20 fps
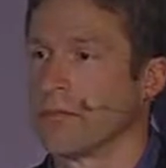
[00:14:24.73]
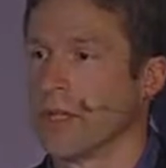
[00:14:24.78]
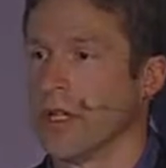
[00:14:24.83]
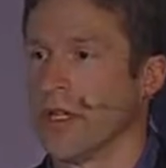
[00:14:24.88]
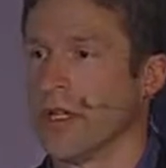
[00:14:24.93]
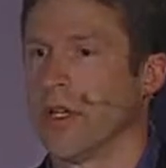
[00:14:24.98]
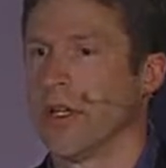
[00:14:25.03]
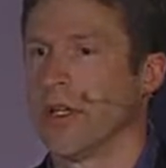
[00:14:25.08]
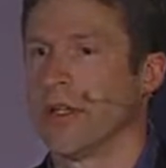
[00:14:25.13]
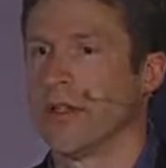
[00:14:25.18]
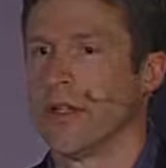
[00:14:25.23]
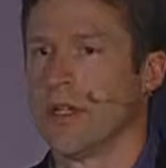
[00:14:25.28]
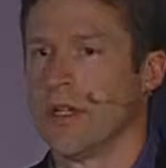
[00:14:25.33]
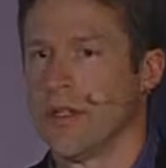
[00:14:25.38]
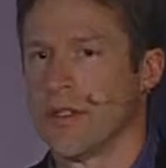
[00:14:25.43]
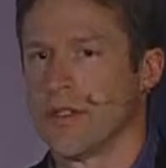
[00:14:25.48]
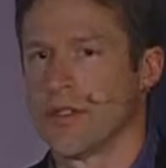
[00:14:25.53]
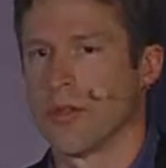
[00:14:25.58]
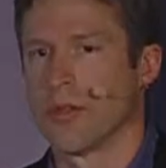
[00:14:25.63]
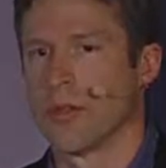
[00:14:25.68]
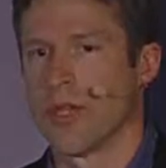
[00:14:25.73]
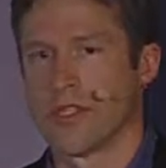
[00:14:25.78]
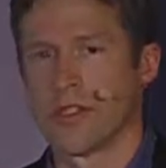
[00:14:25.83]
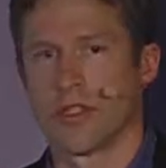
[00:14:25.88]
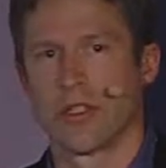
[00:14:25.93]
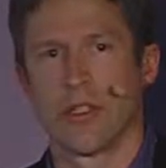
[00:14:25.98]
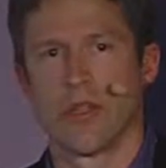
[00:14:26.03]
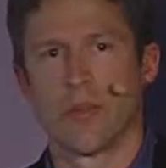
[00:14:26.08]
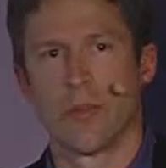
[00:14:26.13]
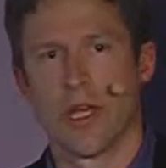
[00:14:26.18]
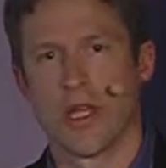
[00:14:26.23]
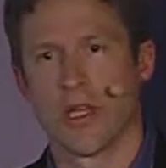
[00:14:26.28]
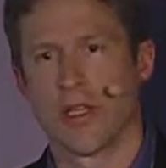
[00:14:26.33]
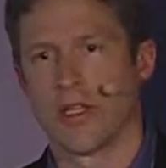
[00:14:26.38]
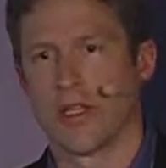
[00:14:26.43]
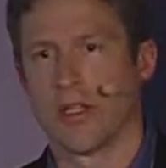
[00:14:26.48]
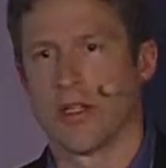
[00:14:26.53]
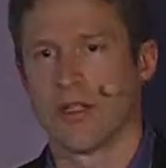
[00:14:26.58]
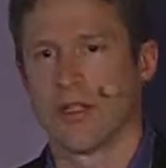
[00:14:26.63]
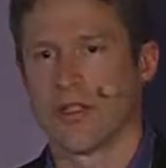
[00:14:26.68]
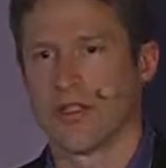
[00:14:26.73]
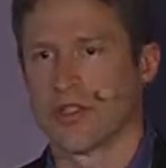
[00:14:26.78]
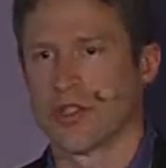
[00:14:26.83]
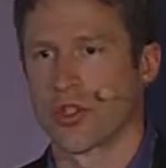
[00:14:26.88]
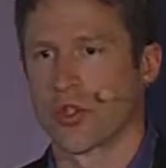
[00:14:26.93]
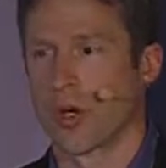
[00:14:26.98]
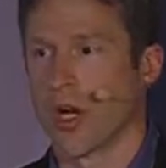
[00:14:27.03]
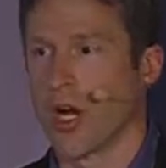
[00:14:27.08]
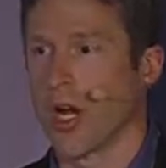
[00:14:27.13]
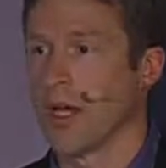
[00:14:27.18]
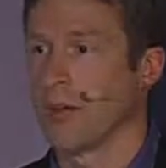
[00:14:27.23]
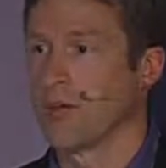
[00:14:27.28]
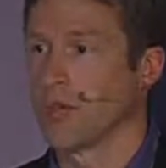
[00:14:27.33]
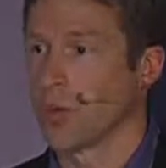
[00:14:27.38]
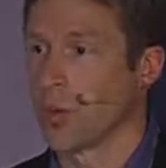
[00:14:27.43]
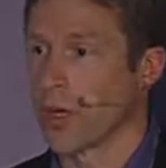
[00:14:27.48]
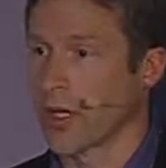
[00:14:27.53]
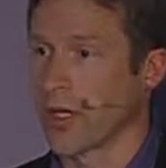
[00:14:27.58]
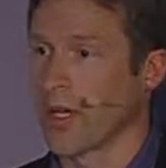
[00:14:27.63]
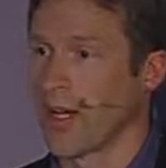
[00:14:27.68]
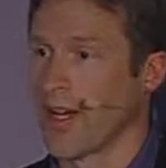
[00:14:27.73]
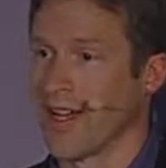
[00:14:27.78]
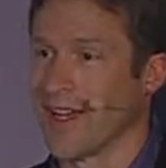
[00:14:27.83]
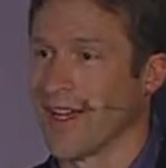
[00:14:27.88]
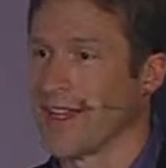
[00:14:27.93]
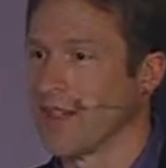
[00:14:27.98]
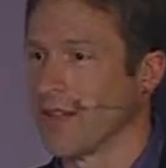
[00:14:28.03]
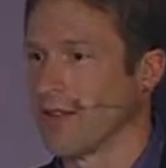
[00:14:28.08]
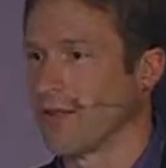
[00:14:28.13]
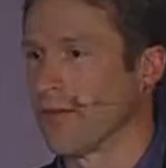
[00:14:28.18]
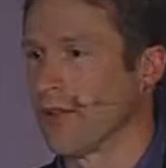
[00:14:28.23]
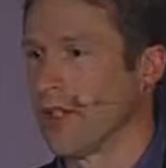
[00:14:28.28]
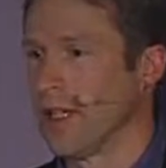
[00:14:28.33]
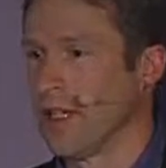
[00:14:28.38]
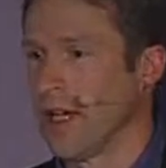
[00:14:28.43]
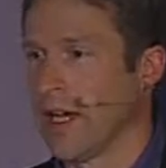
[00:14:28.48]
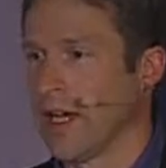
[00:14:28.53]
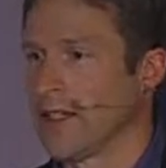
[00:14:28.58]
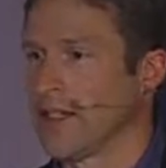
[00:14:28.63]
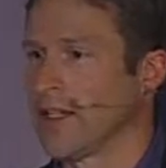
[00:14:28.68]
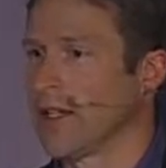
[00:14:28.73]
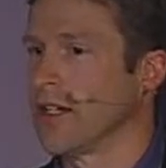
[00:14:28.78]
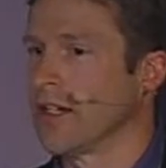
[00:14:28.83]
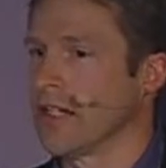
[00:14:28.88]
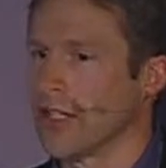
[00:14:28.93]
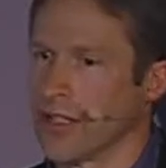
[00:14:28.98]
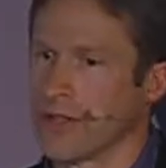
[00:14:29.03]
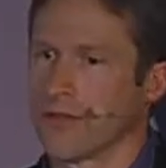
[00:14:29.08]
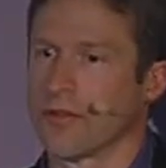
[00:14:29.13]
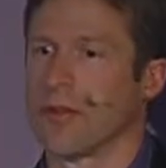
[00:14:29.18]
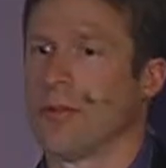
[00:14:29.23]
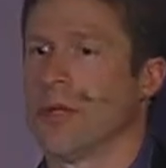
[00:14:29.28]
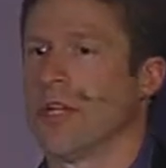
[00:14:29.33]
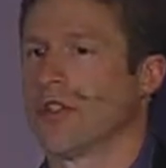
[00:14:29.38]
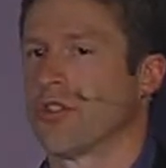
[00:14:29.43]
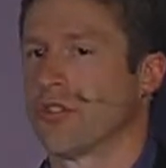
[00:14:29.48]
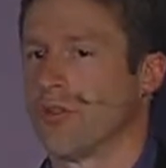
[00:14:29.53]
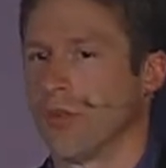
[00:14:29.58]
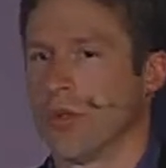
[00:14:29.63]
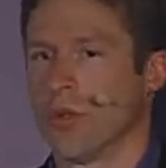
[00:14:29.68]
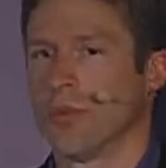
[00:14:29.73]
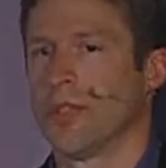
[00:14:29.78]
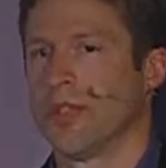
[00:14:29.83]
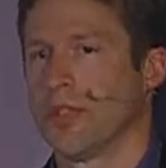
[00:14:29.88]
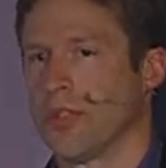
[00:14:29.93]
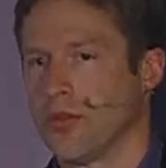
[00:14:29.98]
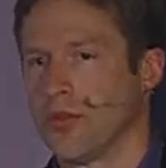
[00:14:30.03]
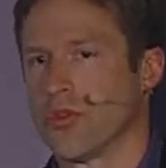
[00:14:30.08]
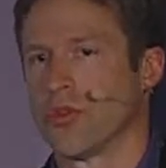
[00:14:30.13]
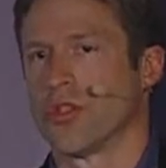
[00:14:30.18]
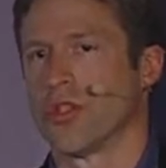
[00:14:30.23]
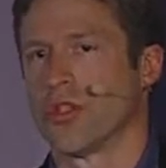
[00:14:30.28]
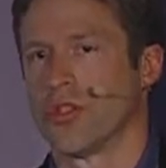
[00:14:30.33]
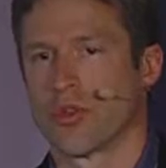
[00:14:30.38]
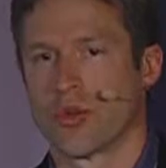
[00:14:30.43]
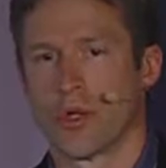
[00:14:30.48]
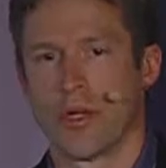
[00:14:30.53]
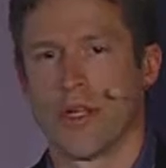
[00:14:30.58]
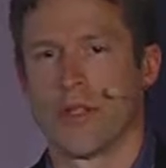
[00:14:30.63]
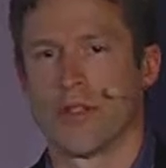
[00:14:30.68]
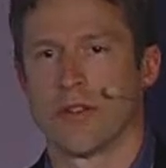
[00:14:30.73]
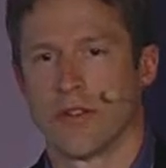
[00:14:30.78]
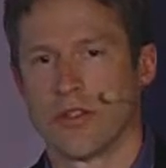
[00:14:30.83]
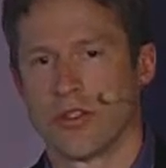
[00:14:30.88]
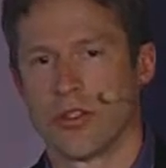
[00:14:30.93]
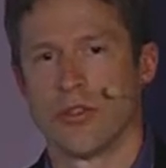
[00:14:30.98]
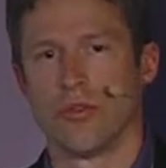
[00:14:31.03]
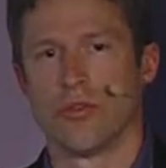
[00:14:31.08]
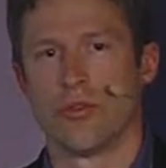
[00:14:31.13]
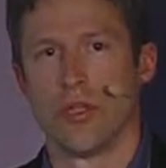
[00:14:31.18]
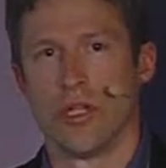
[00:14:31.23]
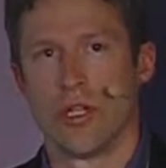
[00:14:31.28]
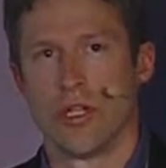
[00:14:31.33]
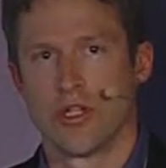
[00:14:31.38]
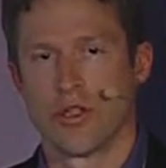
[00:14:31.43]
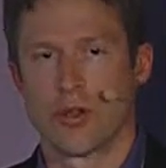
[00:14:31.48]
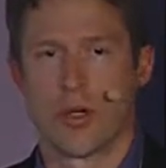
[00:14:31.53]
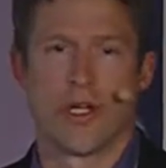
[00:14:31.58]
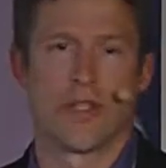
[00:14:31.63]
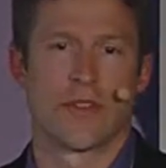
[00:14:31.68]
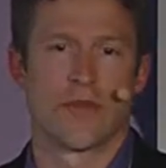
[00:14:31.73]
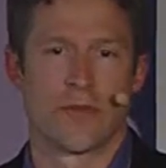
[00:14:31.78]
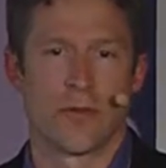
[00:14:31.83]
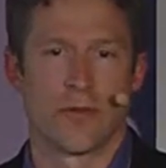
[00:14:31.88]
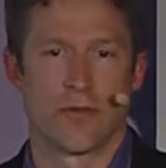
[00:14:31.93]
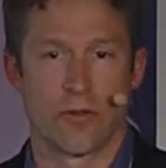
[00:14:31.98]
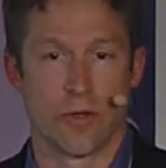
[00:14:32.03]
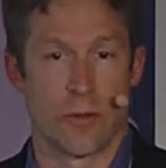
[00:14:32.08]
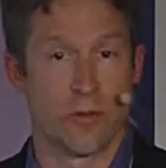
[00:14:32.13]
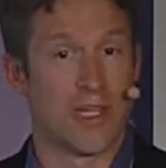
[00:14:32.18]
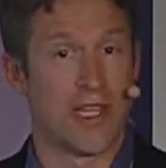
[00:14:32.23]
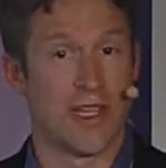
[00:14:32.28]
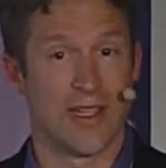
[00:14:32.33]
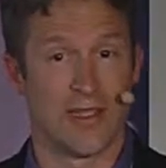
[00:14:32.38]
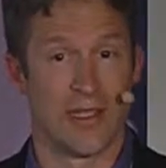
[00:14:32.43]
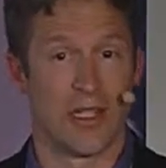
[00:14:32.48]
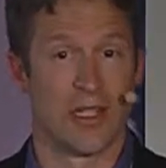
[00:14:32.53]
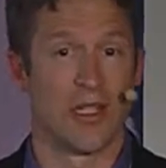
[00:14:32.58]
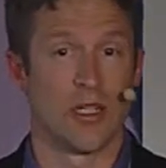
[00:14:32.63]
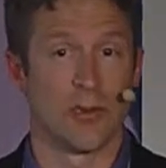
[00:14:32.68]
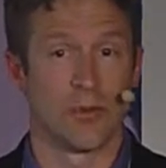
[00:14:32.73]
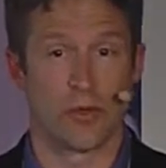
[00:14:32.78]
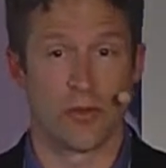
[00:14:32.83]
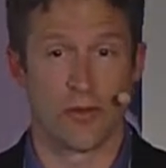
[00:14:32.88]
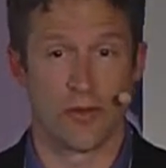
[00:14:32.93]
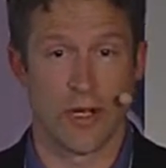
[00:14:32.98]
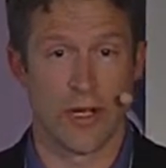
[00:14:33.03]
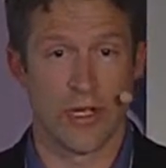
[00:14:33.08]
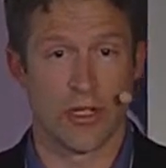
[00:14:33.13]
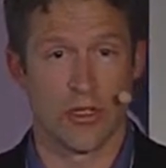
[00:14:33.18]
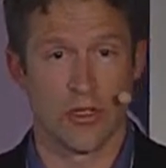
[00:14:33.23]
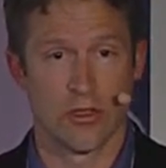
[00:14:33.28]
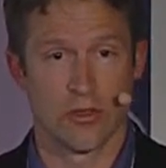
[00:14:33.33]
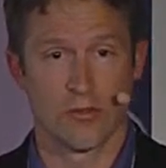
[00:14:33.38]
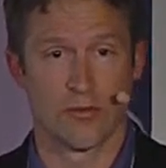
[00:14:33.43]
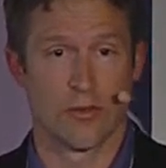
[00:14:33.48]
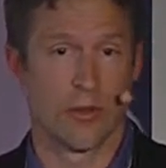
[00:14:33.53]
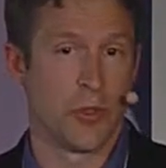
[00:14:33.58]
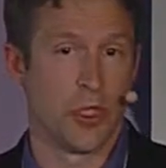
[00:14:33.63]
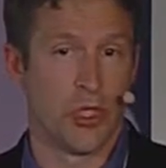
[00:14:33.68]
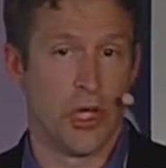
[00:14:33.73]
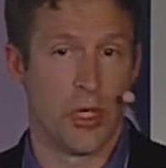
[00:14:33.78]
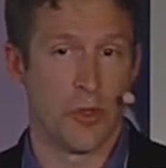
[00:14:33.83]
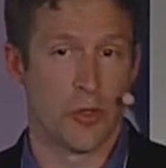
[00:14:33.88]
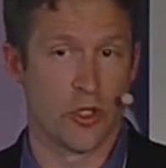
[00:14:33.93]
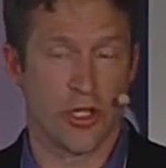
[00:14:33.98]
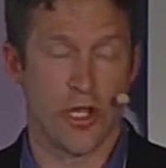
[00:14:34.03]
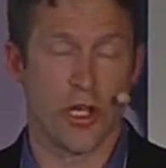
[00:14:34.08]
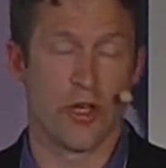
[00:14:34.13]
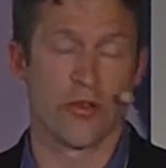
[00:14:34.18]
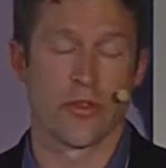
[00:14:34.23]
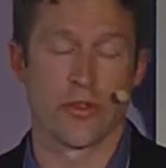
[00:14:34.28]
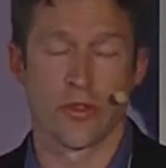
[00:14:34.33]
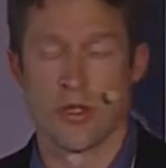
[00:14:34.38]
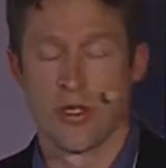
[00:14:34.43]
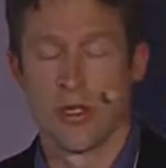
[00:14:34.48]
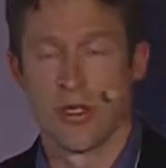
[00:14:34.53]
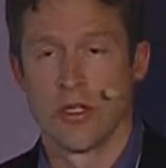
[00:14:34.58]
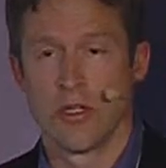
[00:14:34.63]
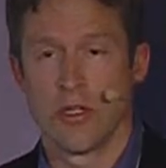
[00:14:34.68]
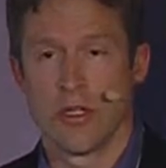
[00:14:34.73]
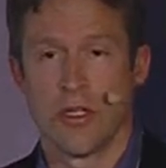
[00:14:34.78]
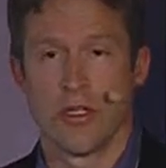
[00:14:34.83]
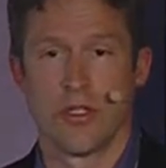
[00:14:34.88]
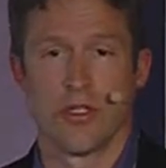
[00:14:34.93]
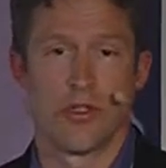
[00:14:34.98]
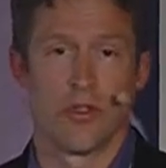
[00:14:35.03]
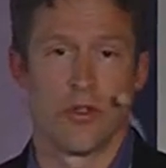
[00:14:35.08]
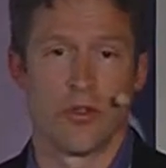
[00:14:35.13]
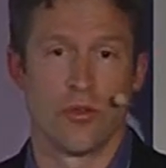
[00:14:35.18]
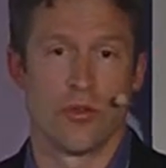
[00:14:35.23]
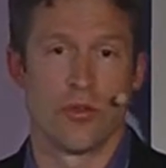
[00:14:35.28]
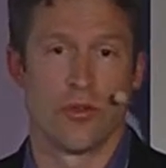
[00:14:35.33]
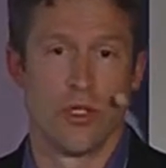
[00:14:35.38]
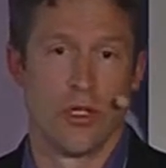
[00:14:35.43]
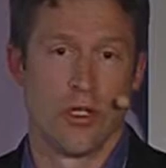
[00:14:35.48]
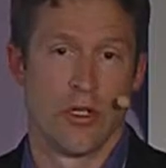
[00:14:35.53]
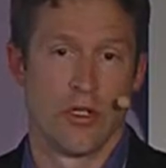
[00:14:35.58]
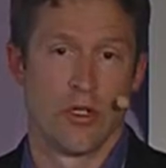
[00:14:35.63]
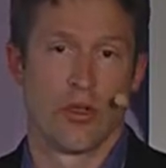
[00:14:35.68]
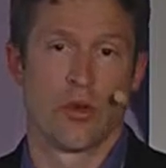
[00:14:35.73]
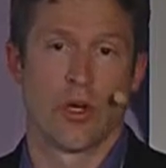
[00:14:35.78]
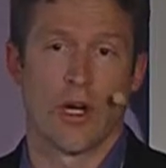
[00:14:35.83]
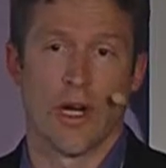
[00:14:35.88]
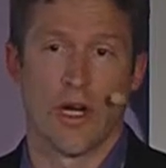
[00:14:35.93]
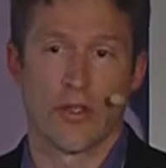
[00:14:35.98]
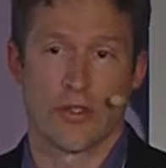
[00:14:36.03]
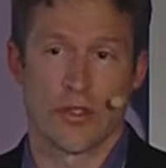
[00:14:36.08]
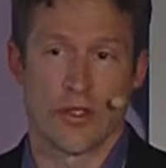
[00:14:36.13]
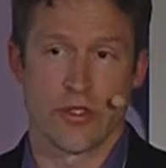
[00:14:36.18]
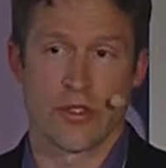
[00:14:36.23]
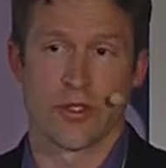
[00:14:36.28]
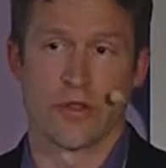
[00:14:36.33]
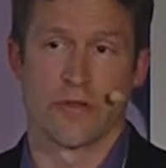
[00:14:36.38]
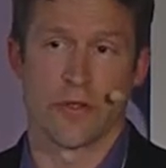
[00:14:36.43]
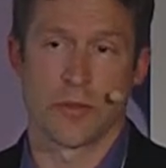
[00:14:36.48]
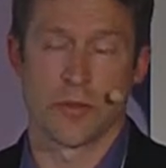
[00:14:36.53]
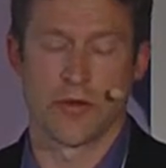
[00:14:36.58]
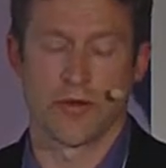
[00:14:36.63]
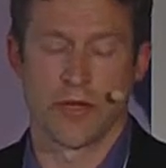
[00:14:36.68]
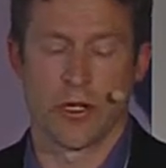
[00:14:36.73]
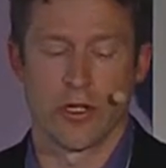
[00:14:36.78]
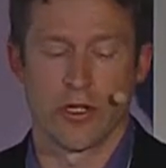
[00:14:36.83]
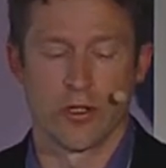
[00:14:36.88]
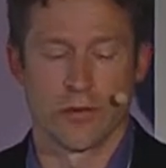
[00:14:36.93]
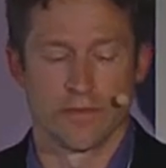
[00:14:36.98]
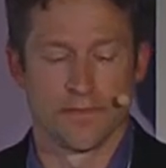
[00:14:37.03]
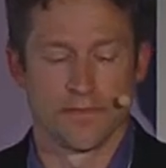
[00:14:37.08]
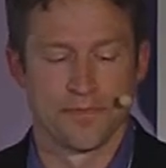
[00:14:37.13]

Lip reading: And so basically the metadata describes what kind of identity information will be used to transfer from the identity provider, from your neighbor's house, into your house, the service provider.